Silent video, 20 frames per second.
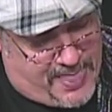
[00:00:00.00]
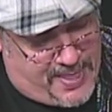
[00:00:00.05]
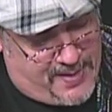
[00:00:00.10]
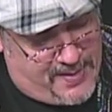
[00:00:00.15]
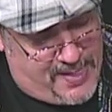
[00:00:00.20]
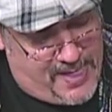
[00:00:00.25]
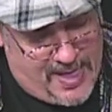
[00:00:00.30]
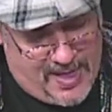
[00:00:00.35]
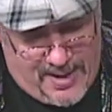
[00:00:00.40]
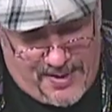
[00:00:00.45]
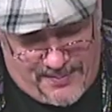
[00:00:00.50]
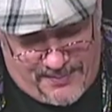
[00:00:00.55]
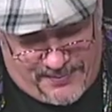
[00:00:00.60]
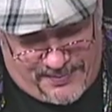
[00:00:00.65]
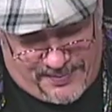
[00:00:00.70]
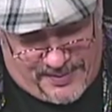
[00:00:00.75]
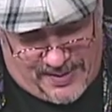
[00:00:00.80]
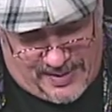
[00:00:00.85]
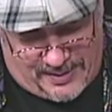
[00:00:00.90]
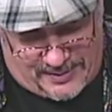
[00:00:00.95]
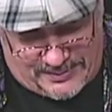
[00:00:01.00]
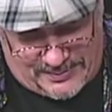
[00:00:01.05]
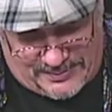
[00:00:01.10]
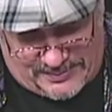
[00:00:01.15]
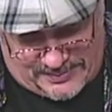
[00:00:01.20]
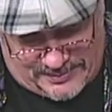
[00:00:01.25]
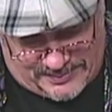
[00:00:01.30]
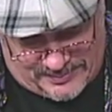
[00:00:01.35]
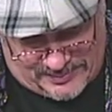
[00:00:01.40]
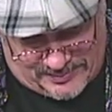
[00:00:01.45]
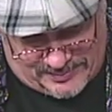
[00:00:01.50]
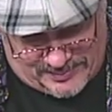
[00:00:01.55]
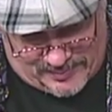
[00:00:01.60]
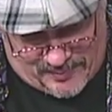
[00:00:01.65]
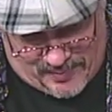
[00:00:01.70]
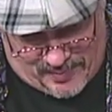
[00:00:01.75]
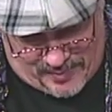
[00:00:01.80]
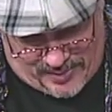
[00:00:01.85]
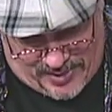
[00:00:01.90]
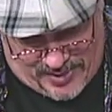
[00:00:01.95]
Oh boy, I
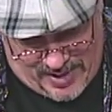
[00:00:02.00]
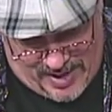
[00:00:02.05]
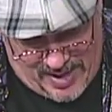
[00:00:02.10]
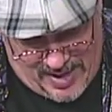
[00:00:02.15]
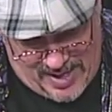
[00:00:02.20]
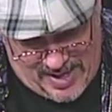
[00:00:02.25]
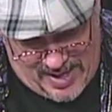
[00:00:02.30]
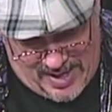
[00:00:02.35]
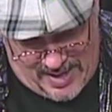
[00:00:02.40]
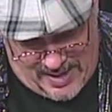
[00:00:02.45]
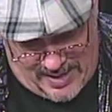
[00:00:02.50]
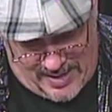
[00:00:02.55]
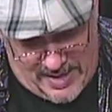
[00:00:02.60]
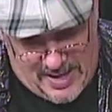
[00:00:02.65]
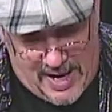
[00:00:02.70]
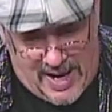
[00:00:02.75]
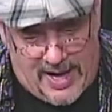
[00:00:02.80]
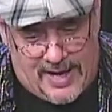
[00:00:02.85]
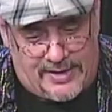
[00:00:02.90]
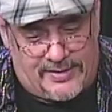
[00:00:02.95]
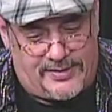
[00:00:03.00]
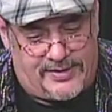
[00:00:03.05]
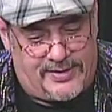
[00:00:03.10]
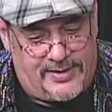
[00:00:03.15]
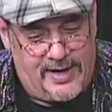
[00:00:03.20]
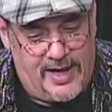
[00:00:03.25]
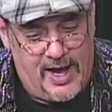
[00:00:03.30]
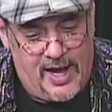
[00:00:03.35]
can't believe I cursed. Yes.